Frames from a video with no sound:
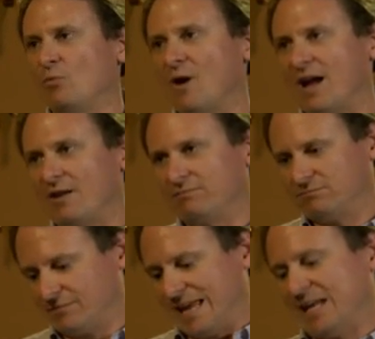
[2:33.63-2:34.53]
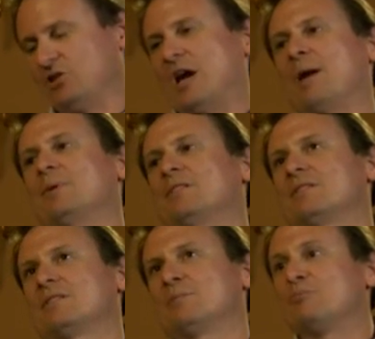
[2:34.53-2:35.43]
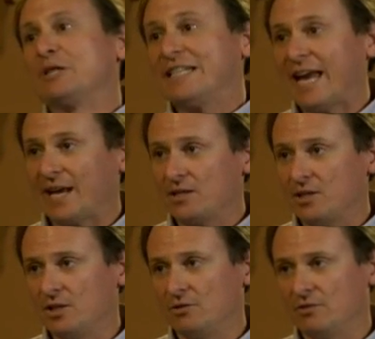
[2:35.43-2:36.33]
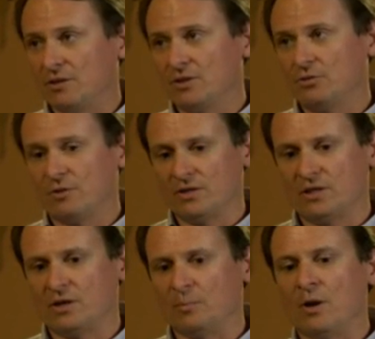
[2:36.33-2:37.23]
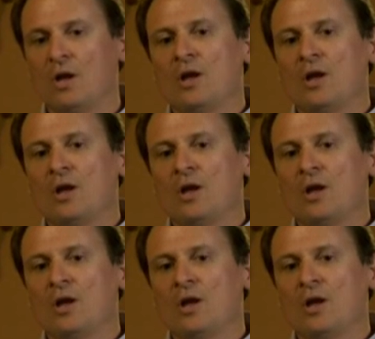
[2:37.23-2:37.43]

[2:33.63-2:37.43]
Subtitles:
And while that job is to protect you in the short term,